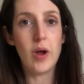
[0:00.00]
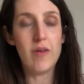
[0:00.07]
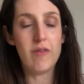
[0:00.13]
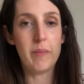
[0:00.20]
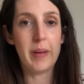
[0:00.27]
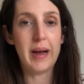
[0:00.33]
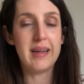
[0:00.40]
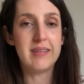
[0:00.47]

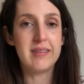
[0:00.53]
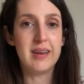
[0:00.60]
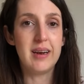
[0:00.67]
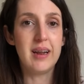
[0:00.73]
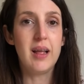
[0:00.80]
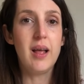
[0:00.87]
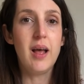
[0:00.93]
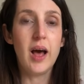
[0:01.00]
woven
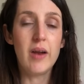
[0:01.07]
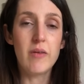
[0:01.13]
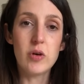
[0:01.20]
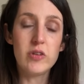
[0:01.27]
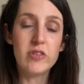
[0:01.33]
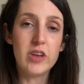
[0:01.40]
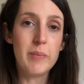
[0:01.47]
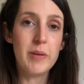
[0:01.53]
pattern, and I've
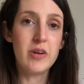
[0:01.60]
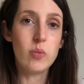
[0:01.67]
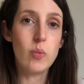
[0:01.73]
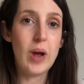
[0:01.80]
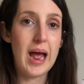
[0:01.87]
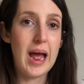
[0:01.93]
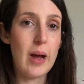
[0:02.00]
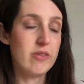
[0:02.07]
got so much
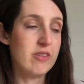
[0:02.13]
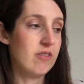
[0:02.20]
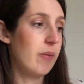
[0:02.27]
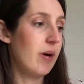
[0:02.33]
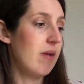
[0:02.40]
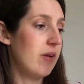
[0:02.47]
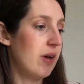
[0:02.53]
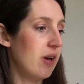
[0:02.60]
wear out of
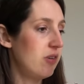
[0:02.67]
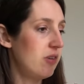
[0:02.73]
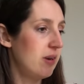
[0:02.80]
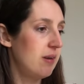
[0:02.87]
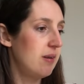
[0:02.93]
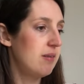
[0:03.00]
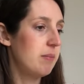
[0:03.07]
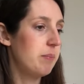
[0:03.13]
my
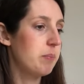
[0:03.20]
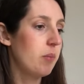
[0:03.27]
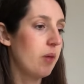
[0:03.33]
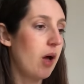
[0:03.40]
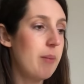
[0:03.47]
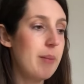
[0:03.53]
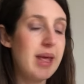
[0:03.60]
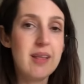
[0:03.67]
versions.
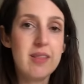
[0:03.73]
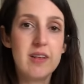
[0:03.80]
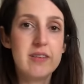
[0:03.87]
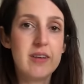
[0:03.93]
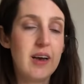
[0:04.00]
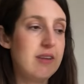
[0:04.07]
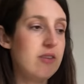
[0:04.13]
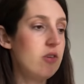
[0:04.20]
I make the
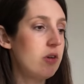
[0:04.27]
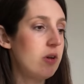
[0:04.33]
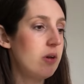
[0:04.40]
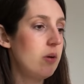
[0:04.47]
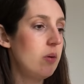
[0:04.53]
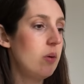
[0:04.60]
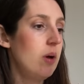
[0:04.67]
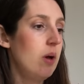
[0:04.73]
size
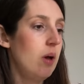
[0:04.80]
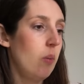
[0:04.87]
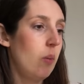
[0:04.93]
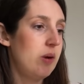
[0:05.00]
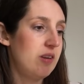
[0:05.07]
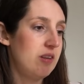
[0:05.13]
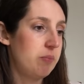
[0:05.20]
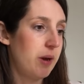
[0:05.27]
2,
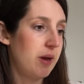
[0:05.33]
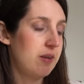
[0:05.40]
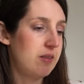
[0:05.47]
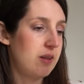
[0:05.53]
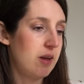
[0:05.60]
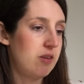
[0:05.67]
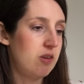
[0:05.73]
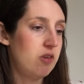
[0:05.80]
which is bust
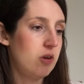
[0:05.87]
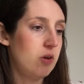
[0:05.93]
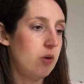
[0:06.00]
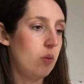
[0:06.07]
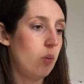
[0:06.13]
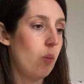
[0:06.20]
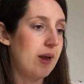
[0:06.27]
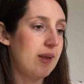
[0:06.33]

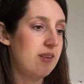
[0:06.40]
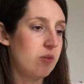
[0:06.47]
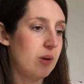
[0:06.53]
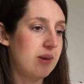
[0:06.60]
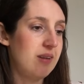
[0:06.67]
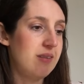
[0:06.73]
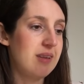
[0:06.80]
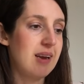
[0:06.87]
32, waist
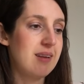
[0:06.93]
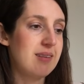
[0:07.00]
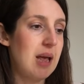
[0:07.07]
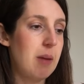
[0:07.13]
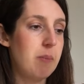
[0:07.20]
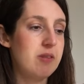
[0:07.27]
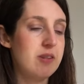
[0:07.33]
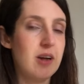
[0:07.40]
26,
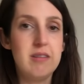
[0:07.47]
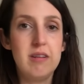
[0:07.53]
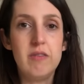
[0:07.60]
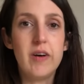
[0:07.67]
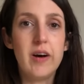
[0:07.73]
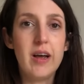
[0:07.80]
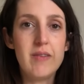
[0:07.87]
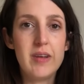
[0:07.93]
hips
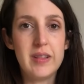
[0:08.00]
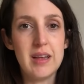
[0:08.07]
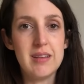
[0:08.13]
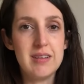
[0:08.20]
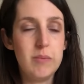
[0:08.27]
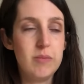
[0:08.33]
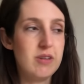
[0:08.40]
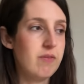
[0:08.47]
35, and that
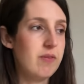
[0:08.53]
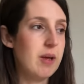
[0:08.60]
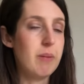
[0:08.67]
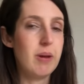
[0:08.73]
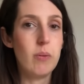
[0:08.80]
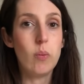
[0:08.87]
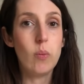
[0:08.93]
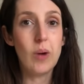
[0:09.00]
seems to fit
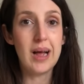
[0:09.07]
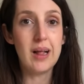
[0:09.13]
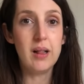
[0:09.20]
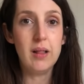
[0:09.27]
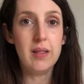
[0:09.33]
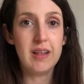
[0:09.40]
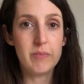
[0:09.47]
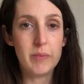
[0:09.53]
me
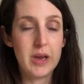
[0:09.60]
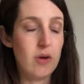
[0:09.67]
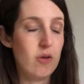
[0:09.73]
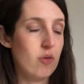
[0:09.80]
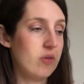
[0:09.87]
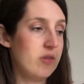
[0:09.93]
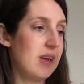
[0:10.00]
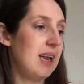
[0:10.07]
well. That's my
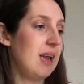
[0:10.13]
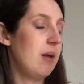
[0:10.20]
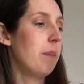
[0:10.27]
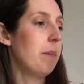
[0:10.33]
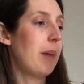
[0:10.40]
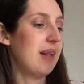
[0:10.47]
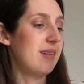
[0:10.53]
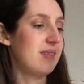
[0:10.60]
usual Tilly
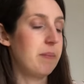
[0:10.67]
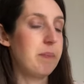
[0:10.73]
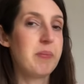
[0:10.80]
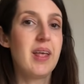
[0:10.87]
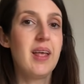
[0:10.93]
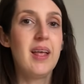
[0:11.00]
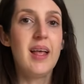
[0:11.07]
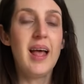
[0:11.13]
pattern.
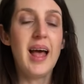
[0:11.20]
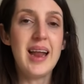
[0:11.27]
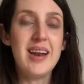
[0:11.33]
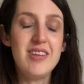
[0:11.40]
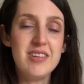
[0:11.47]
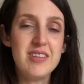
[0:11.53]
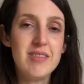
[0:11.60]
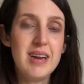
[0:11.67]
And
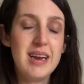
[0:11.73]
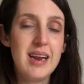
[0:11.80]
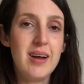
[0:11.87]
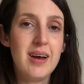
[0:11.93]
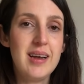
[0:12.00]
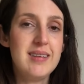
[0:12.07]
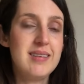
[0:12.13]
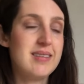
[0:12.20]
it's just a really
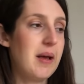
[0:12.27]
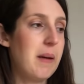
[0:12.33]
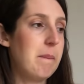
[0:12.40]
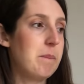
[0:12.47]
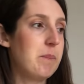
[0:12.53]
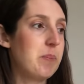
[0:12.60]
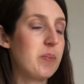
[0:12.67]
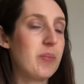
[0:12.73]
nice,
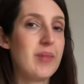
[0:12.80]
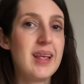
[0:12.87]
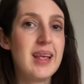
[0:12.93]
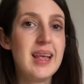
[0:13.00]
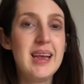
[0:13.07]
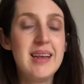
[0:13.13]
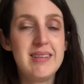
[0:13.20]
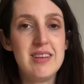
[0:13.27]
um,
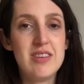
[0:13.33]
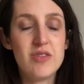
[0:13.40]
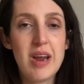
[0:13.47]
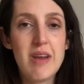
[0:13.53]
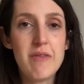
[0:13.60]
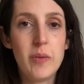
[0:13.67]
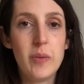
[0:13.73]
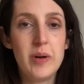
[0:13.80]
easy,
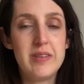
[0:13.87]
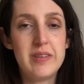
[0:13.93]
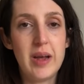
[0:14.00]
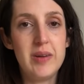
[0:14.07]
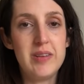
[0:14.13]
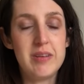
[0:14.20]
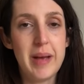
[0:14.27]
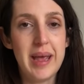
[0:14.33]
straightforward
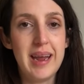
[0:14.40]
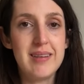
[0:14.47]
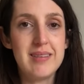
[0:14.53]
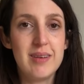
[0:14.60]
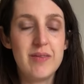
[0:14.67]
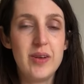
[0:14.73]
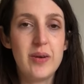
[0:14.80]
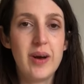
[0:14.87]
sew to make.
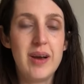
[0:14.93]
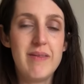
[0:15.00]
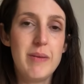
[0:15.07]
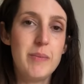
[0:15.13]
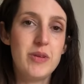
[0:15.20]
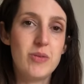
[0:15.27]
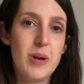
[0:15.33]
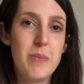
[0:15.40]
So if you're kind of
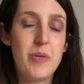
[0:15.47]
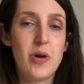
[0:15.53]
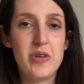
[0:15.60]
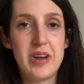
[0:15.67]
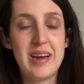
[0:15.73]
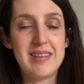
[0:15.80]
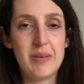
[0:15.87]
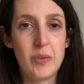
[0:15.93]
in between
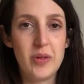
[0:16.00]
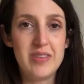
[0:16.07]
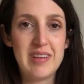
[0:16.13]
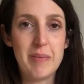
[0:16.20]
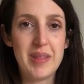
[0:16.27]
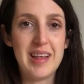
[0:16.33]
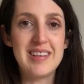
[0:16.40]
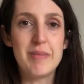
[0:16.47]
projects and want
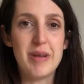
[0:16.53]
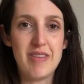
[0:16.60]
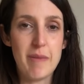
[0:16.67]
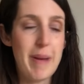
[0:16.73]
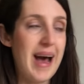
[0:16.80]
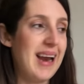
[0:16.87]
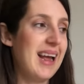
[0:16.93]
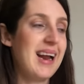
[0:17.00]
something that's a bit of a
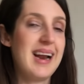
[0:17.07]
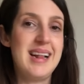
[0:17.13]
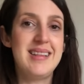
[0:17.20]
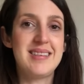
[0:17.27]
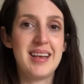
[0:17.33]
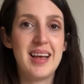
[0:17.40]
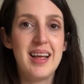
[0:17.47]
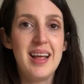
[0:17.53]
palette
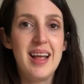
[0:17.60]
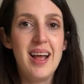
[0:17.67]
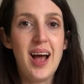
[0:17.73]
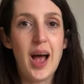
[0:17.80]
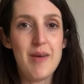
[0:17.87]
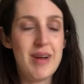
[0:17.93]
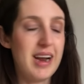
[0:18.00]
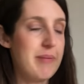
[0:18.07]
cleanser,
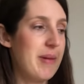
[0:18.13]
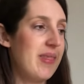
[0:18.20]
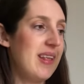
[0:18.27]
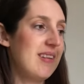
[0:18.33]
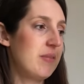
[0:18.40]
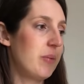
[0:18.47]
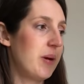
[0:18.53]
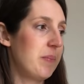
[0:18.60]
I'd recommend
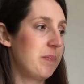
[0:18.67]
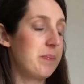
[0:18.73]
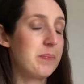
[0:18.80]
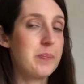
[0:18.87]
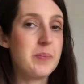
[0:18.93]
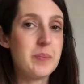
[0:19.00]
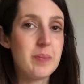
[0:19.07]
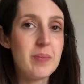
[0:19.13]
this one.
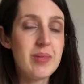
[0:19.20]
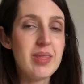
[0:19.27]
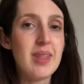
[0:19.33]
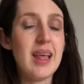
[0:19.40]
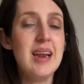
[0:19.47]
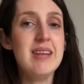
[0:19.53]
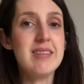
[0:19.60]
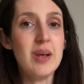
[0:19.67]

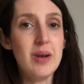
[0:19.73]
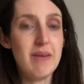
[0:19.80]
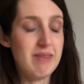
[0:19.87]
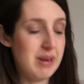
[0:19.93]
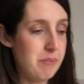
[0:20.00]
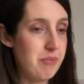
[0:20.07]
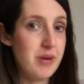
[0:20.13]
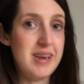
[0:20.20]
It's so
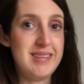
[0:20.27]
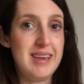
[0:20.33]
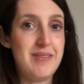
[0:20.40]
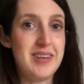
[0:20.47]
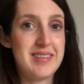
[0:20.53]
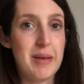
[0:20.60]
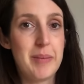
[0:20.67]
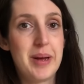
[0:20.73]
lovely and breezy
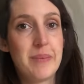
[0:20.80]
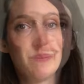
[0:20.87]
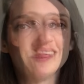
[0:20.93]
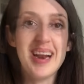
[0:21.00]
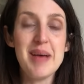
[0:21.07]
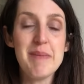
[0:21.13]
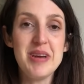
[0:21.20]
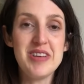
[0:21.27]
for summer.
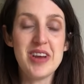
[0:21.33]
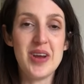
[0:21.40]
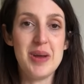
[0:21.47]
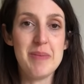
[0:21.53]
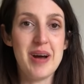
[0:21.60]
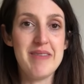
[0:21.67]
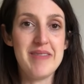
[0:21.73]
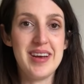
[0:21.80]
So let me show
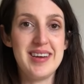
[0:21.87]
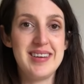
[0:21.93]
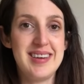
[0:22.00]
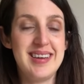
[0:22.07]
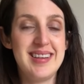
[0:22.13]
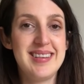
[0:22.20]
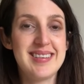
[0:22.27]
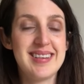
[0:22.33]
you my
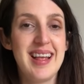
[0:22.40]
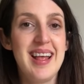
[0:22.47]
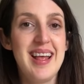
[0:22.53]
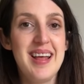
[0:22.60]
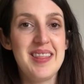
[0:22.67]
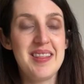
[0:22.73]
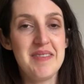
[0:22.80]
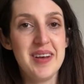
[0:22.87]
versions.
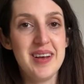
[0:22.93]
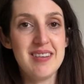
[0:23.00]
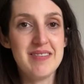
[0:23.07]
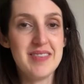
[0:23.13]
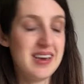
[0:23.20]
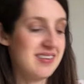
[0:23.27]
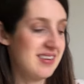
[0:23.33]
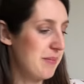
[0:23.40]
The
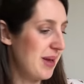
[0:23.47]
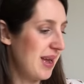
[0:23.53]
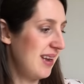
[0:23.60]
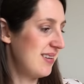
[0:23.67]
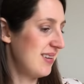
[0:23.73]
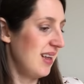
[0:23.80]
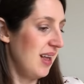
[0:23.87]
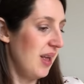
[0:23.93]
first version I
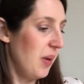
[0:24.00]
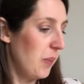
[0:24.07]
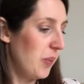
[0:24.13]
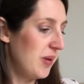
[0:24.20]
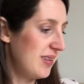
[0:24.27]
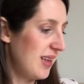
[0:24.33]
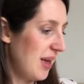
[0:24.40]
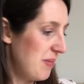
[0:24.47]
made
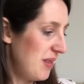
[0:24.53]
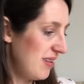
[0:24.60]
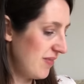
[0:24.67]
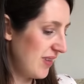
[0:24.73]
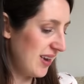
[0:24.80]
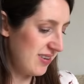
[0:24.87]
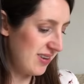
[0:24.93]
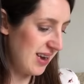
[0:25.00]
was um, this
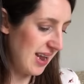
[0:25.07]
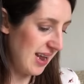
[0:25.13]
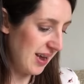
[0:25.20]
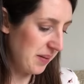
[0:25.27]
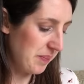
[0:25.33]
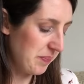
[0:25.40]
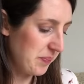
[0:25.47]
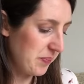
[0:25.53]
version
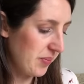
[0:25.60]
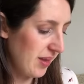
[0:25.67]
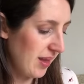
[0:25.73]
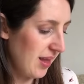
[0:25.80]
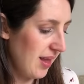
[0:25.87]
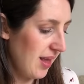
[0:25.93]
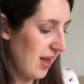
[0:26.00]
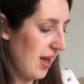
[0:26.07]
here
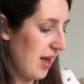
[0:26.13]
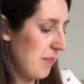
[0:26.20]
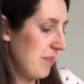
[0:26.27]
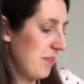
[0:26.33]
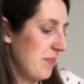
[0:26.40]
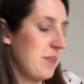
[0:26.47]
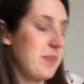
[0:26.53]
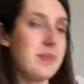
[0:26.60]
um,